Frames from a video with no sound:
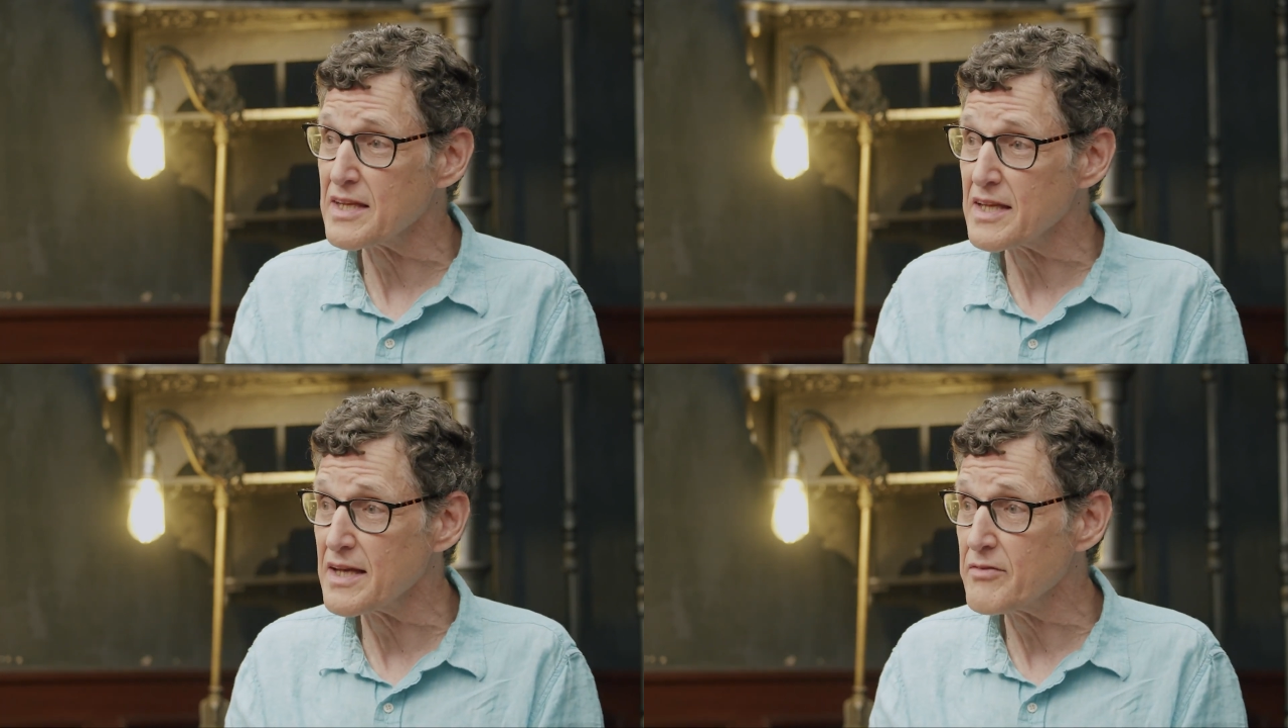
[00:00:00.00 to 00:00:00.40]

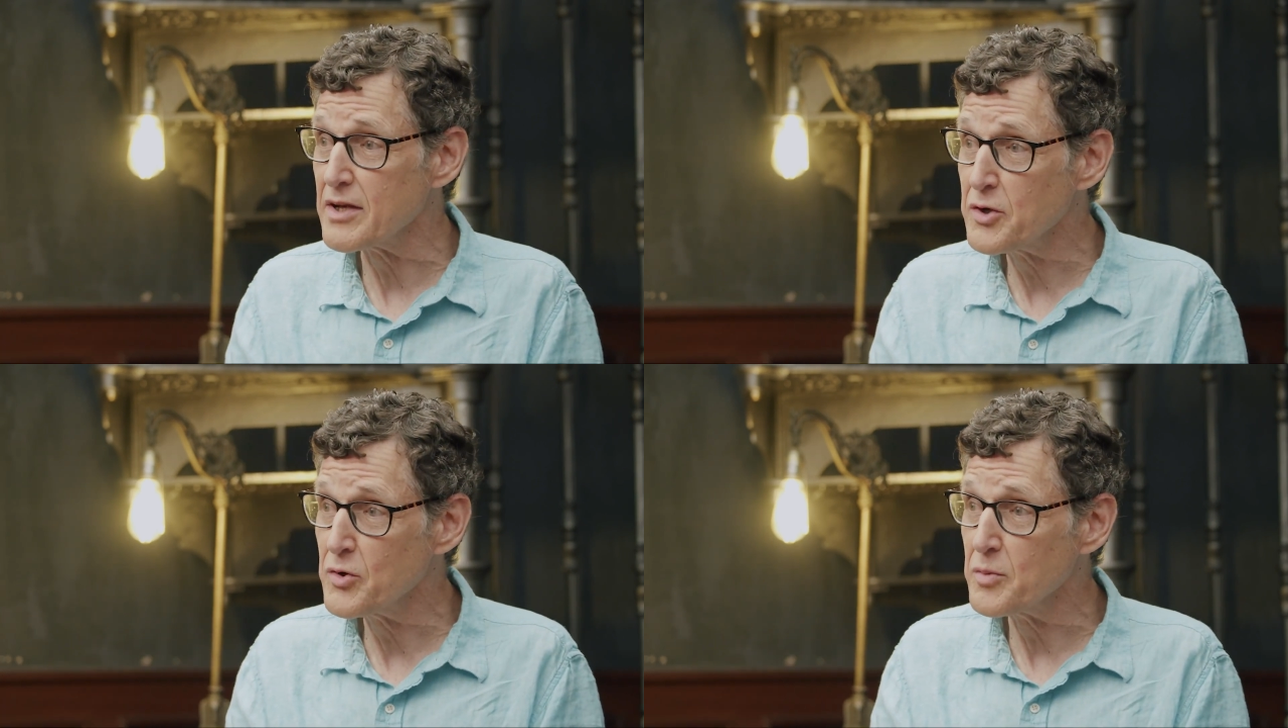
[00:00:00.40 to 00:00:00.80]
and
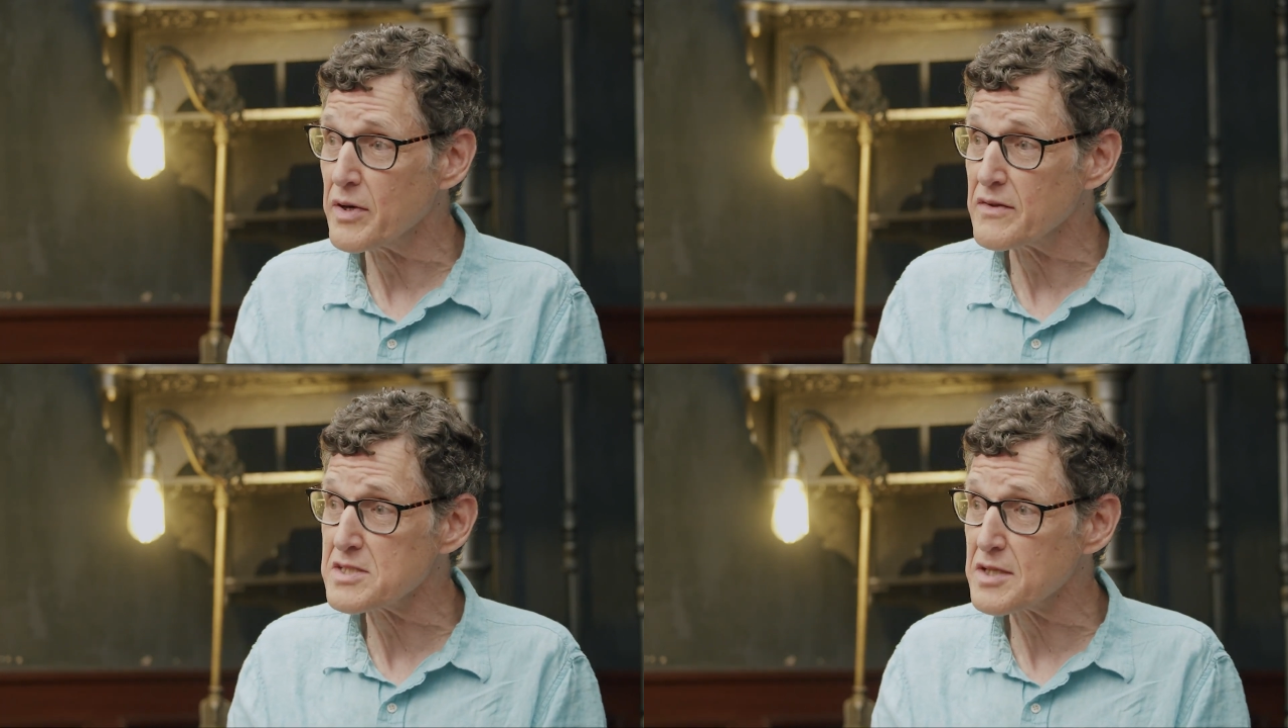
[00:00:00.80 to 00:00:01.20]
David Hume
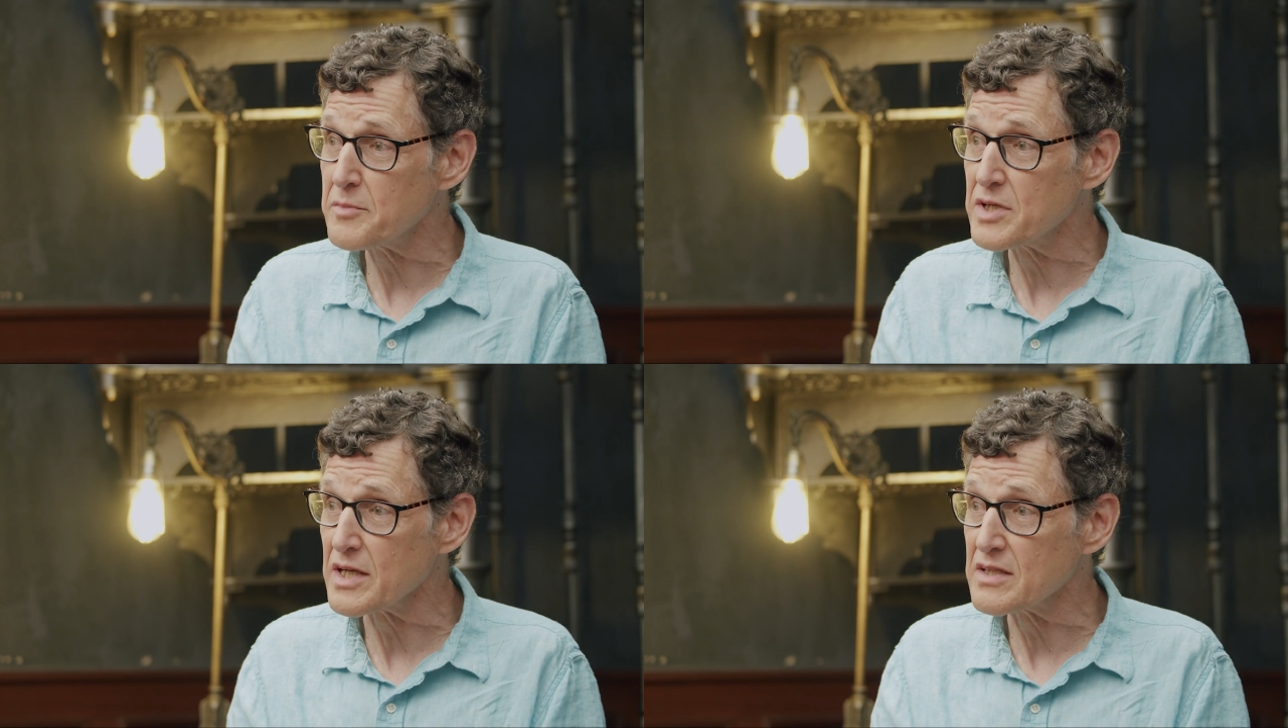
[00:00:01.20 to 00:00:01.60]
on the
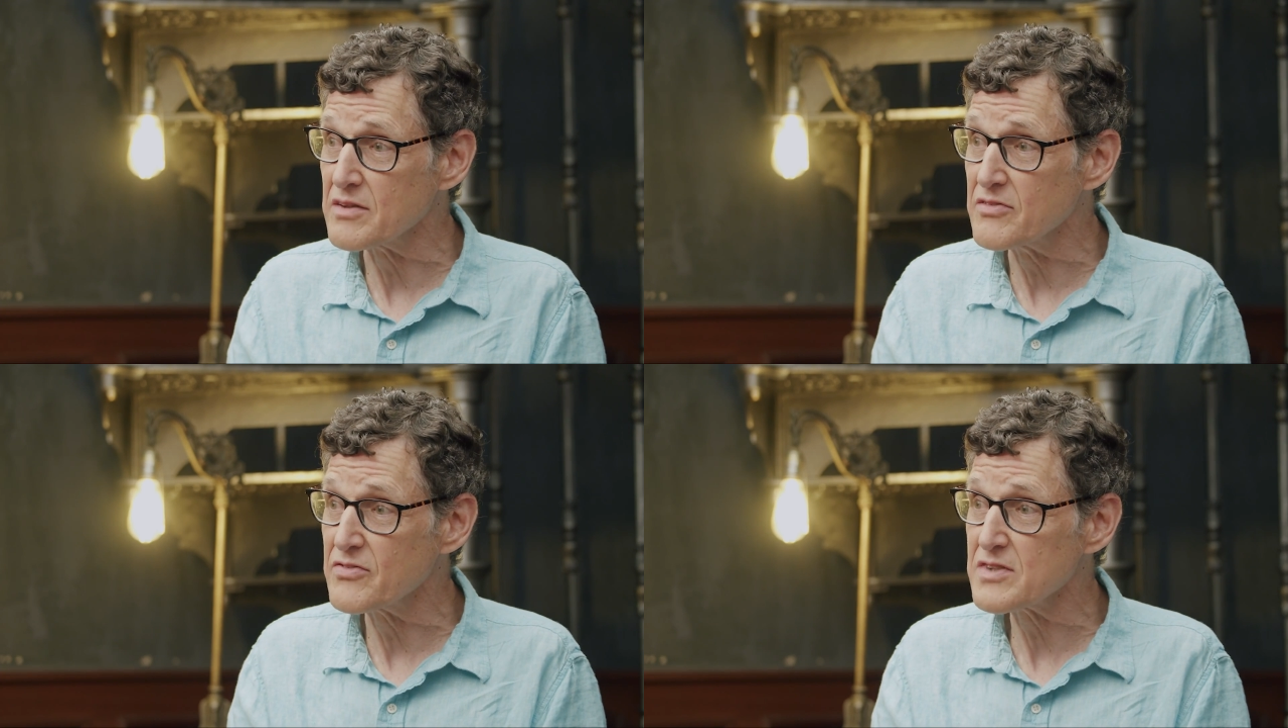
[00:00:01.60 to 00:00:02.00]
subject
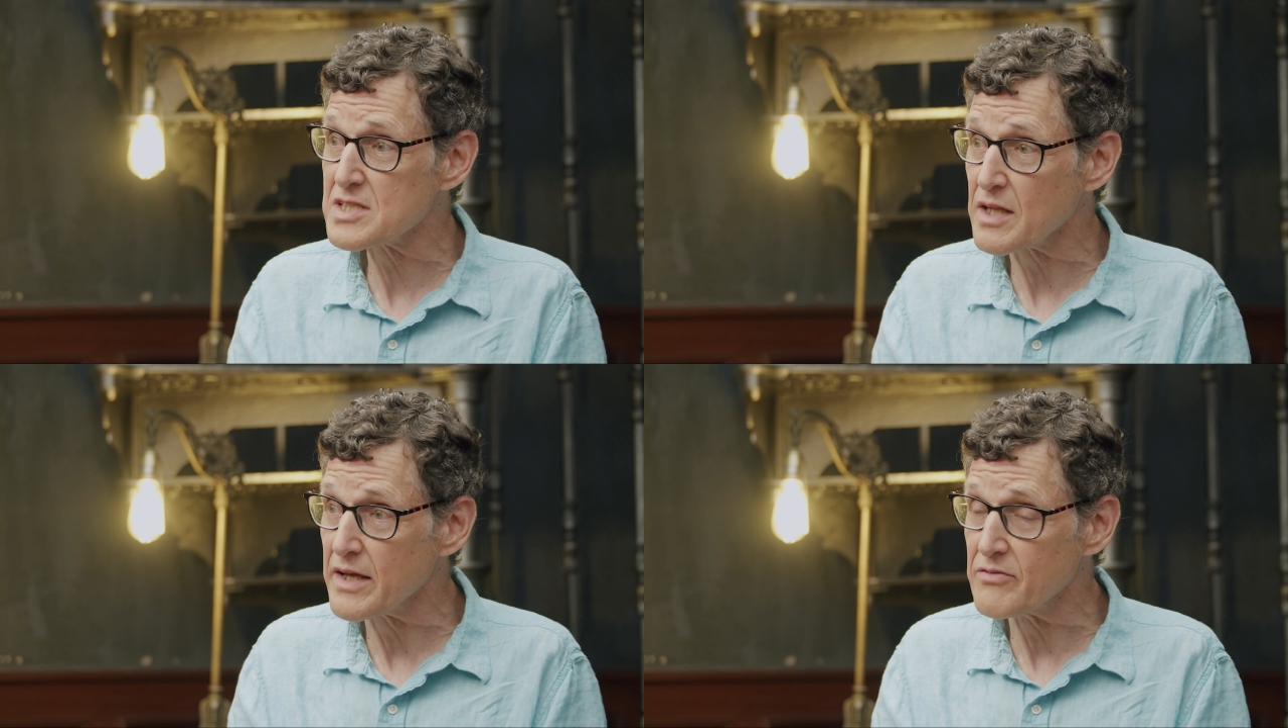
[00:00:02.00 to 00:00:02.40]
of
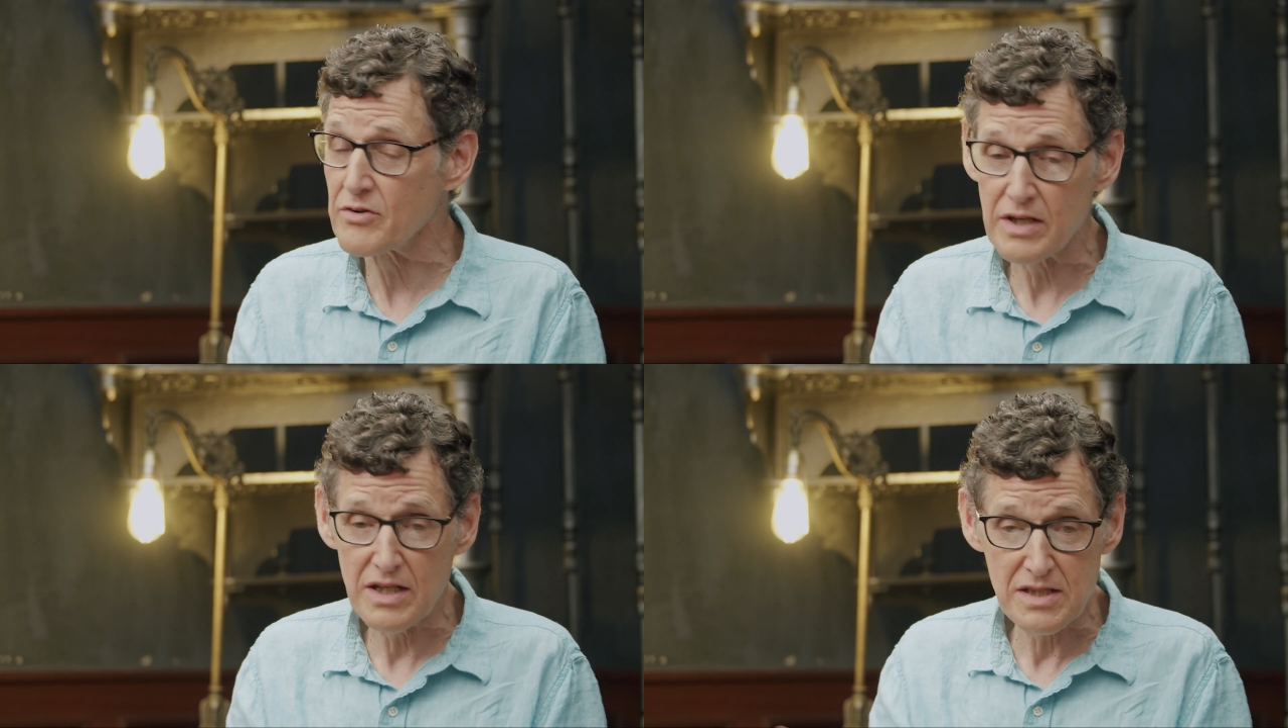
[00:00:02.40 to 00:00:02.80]

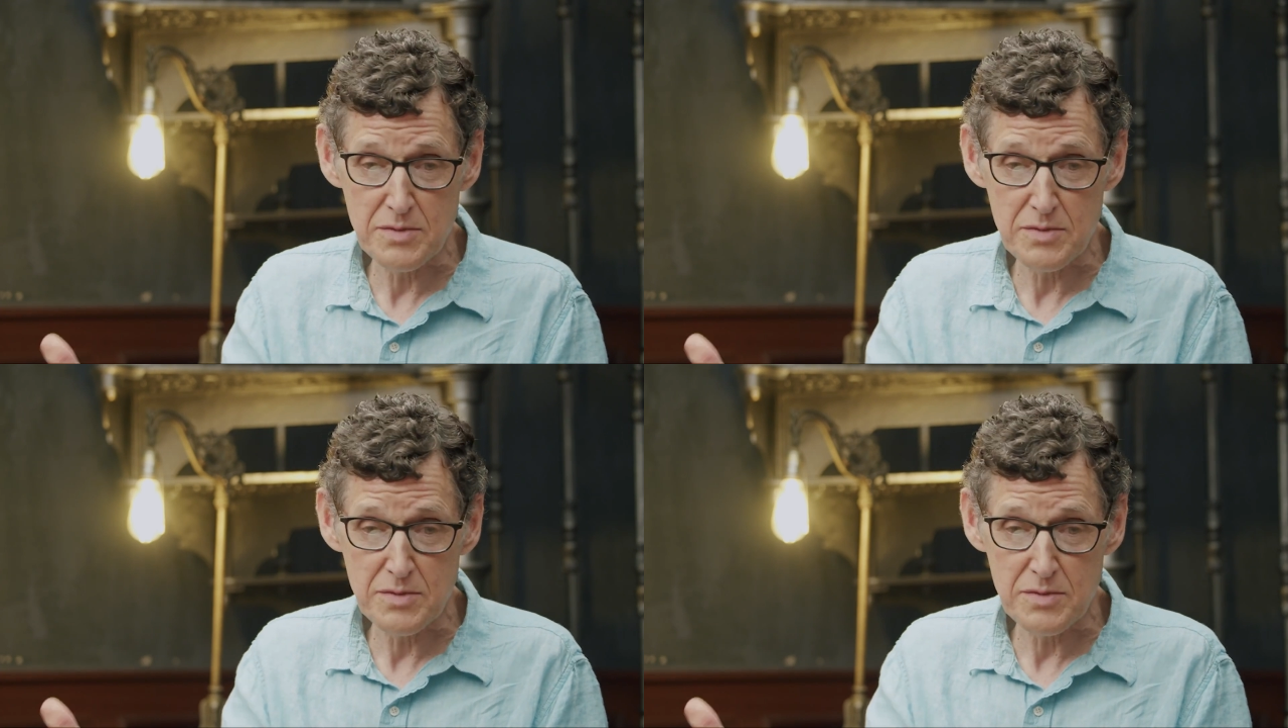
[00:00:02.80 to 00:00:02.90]
slavery.